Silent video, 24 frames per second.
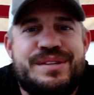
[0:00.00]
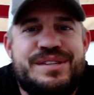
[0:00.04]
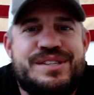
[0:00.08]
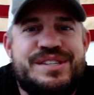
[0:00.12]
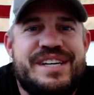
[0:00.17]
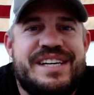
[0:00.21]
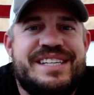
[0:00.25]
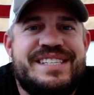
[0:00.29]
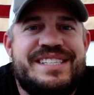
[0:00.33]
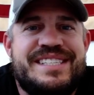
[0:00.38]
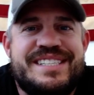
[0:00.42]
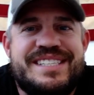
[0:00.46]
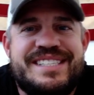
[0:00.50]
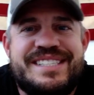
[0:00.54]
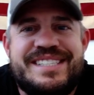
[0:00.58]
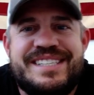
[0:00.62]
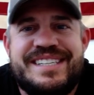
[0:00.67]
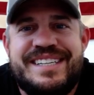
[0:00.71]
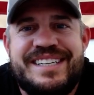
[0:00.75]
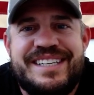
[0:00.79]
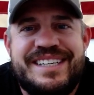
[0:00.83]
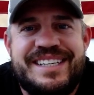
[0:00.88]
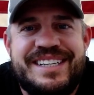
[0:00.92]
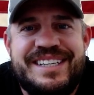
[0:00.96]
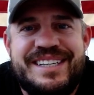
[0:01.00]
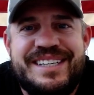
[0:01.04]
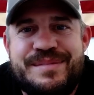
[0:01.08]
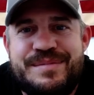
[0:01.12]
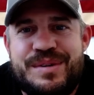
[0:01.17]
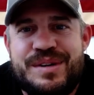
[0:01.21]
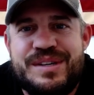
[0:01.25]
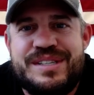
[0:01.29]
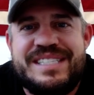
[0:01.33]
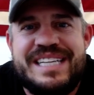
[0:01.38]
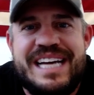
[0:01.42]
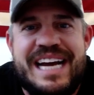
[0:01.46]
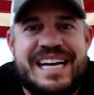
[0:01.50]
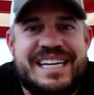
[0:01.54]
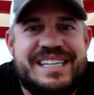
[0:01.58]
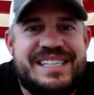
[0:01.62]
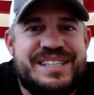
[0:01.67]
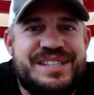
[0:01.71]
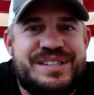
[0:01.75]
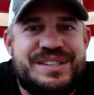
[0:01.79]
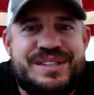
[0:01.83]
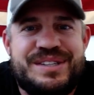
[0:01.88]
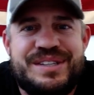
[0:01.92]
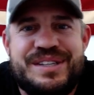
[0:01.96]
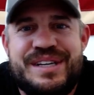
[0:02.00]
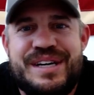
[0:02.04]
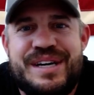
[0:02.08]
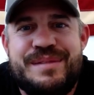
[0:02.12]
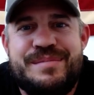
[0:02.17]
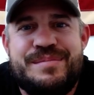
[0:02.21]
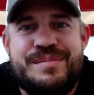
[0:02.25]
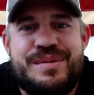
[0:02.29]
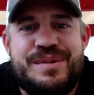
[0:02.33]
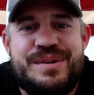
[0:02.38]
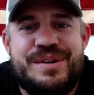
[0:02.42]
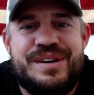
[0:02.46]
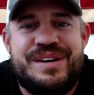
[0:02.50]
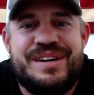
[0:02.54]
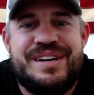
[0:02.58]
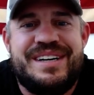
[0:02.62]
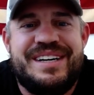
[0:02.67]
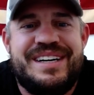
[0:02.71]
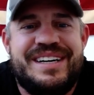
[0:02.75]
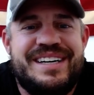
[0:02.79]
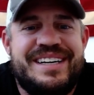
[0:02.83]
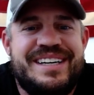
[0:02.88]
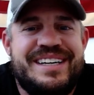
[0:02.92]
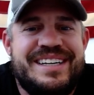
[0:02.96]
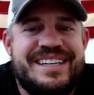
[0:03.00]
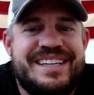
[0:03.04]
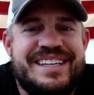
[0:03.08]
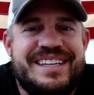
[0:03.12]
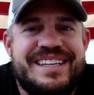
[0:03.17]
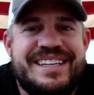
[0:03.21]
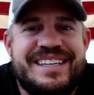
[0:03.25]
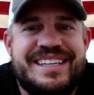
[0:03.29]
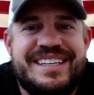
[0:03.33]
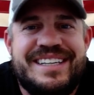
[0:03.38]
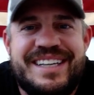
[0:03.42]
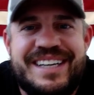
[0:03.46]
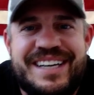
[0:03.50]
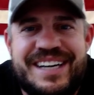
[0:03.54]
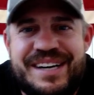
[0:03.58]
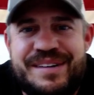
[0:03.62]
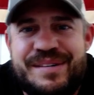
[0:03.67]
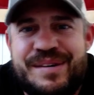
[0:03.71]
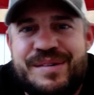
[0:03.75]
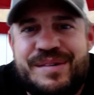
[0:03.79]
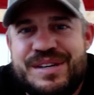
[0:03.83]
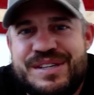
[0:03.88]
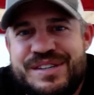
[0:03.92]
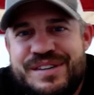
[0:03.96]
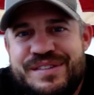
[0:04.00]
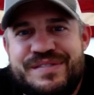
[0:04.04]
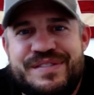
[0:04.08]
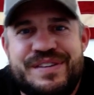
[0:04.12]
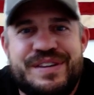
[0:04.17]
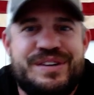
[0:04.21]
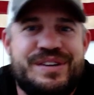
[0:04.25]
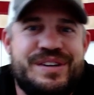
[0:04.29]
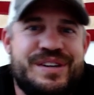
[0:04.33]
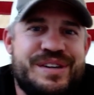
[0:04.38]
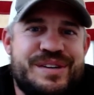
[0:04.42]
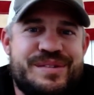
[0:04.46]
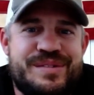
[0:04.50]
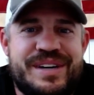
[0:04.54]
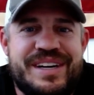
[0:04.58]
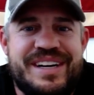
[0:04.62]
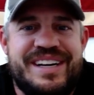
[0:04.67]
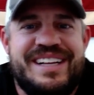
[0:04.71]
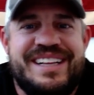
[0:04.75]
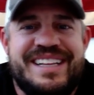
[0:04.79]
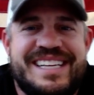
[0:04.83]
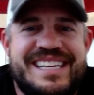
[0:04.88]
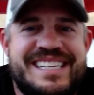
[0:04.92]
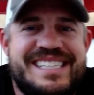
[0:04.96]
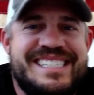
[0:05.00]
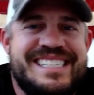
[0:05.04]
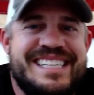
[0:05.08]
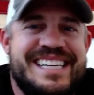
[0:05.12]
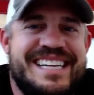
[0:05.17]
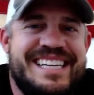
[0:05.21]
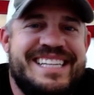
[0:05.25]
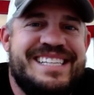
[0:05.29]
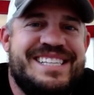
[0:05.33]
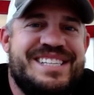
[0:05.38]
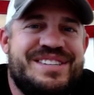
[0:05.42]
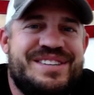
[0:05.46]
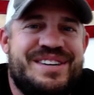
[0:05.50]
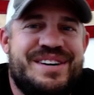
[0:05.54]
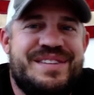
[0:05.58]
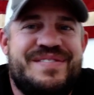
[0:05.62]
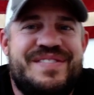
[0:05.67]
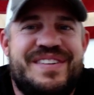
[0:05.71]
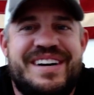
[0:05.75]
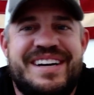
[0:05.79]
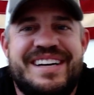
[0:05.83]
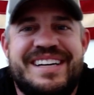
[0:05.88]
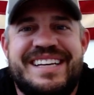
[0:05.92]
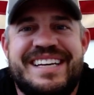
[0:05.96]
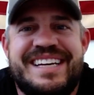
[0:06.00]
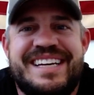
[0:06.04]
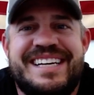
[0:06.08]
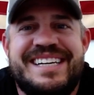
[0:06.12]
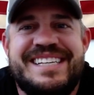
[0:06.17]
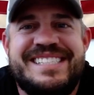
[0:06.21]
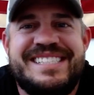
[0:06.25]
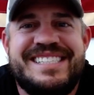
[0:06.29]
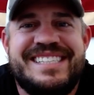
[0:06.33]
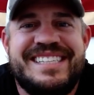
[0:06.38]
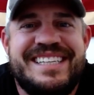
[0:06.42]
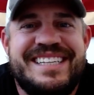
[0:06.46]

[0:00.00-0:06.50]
Chase is more tactical, and I'm more, I want you to feel good while you're listening to our podcast.